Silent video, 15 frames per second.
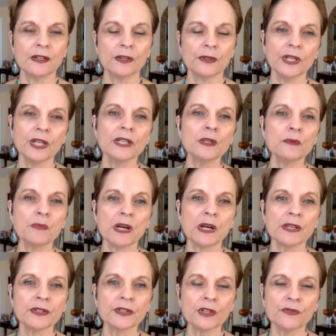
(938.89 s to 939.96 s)
created by
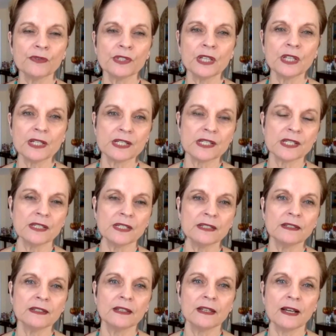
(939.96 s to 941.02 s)
the
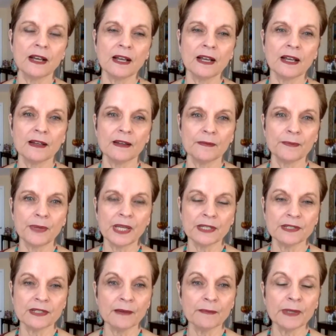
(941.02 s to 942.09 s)
COVID-19
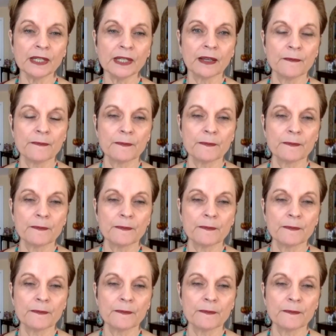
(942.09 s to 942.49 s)
pandemic,